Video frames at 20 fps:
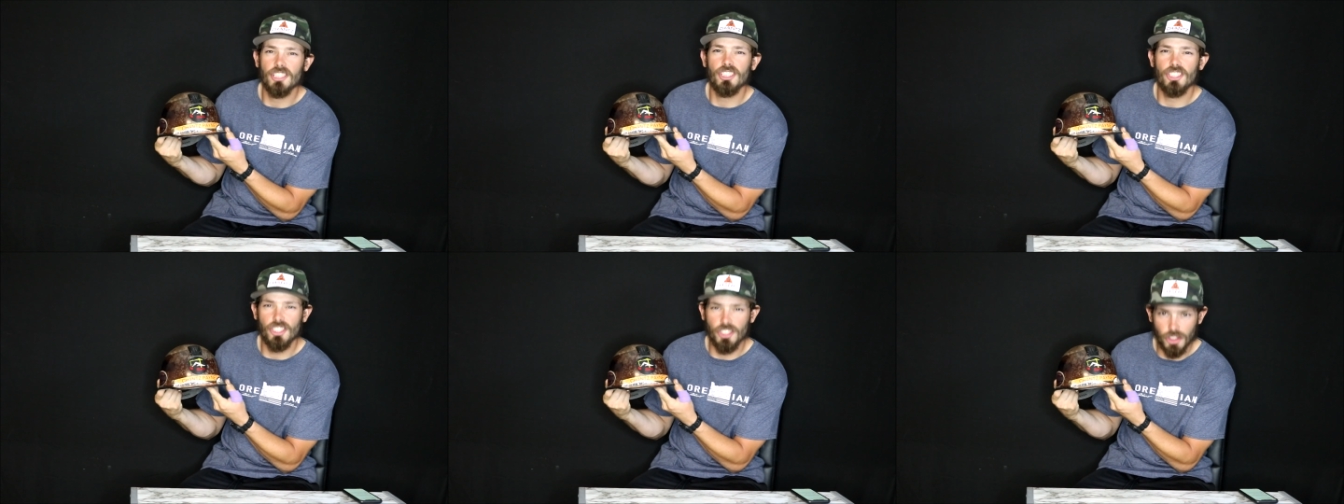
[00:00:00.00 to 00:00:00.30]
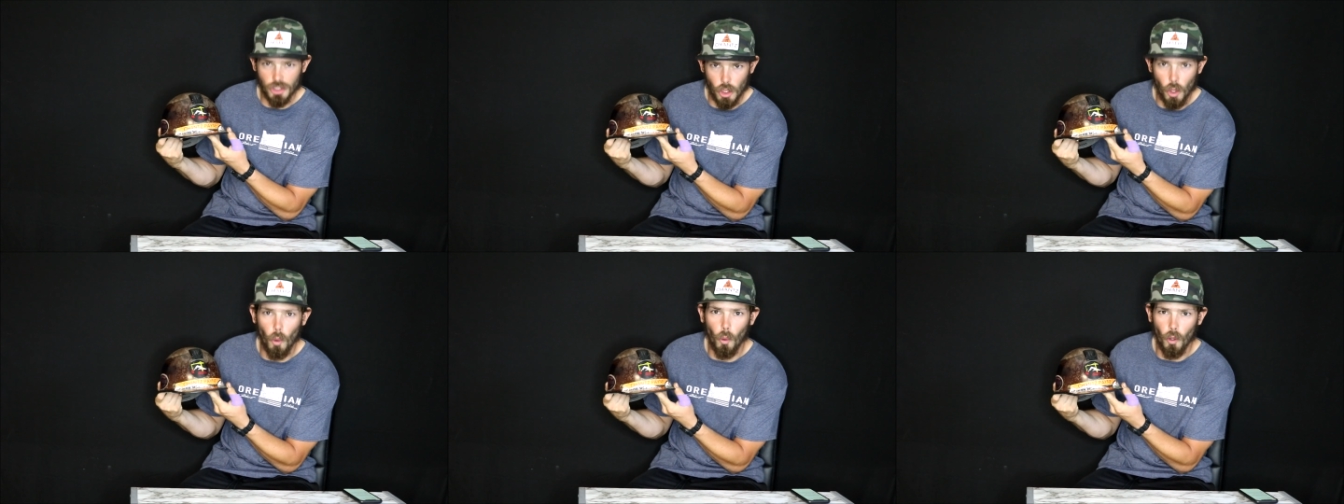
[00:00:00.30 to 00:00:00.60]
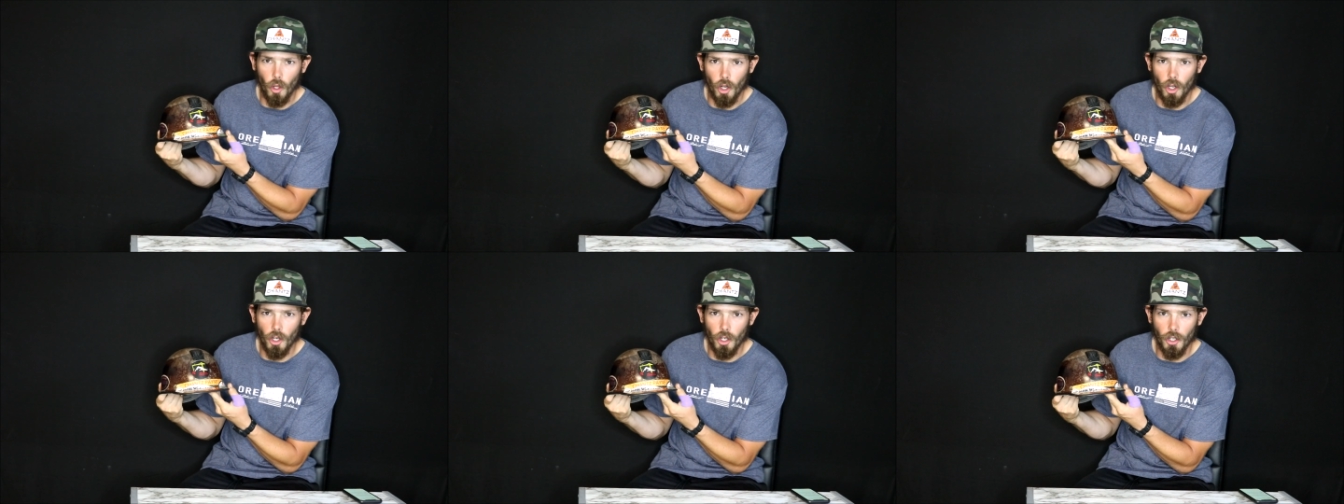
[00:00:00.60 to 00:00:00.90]

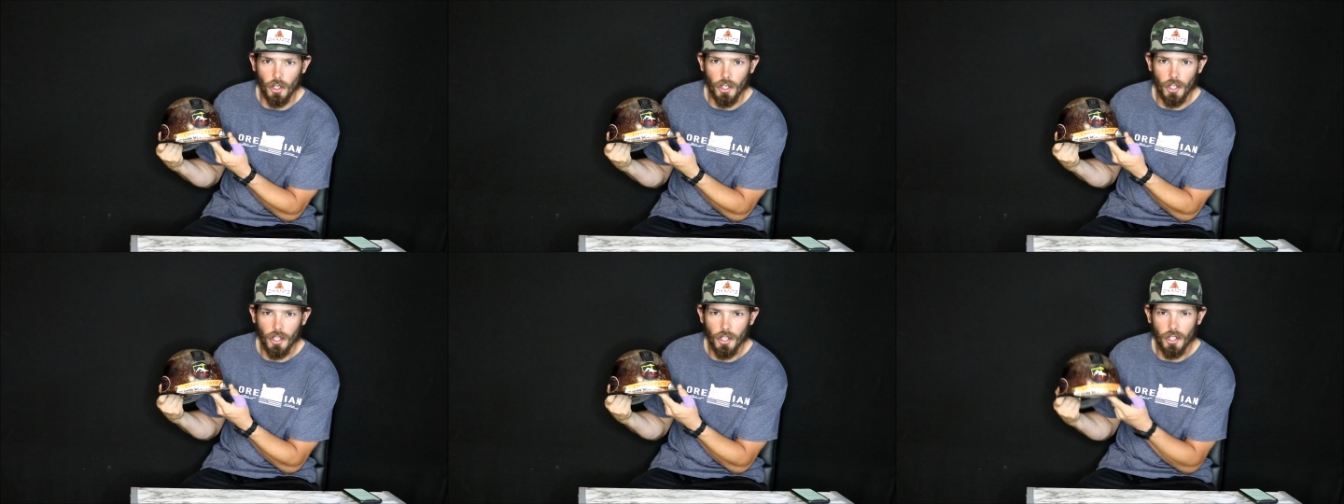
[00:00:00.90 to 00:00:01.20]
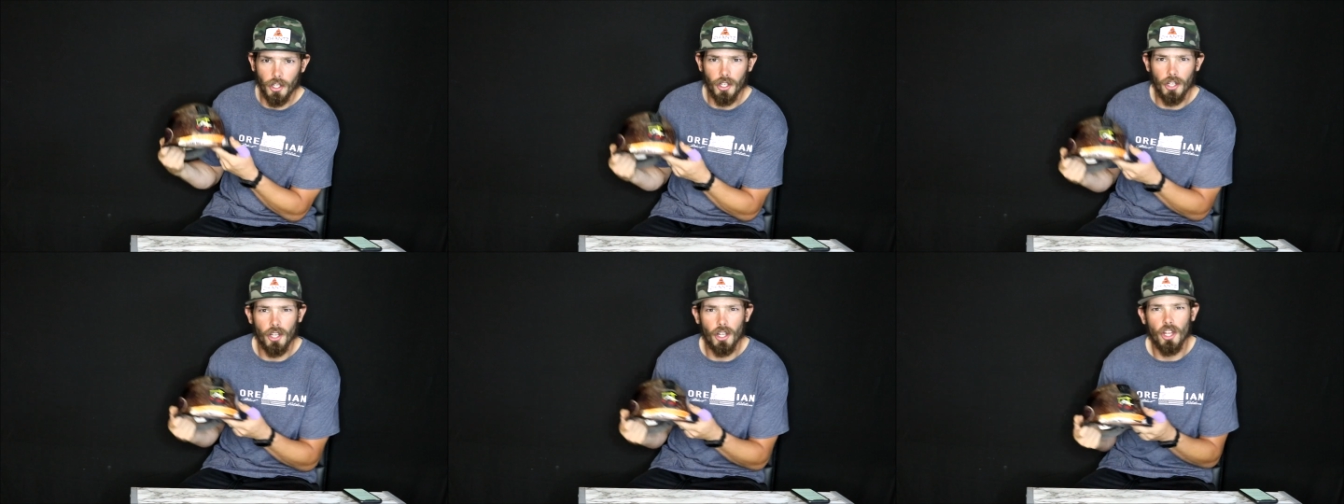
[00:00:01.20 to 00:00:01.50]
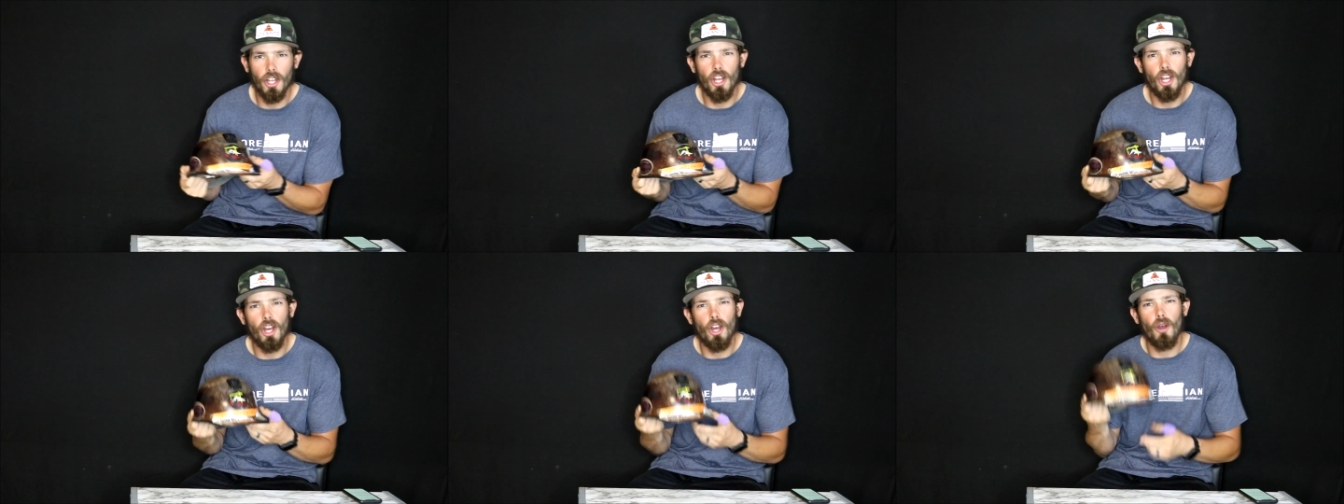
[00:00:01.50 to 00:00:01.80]
SkullGaurd.
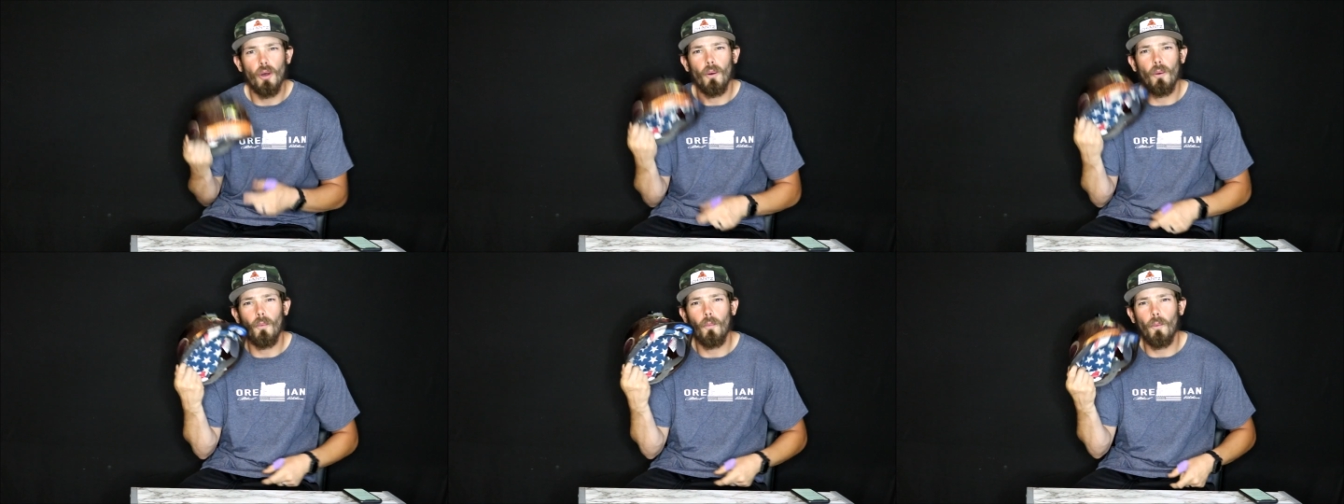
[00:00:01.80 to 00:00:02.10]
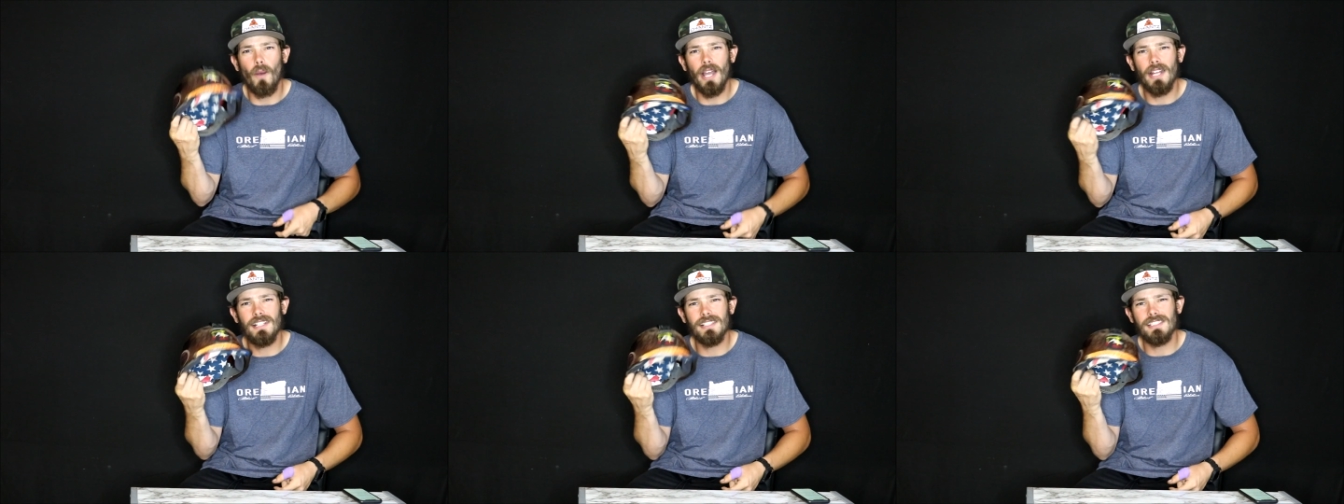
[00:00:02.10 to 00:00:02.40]
Why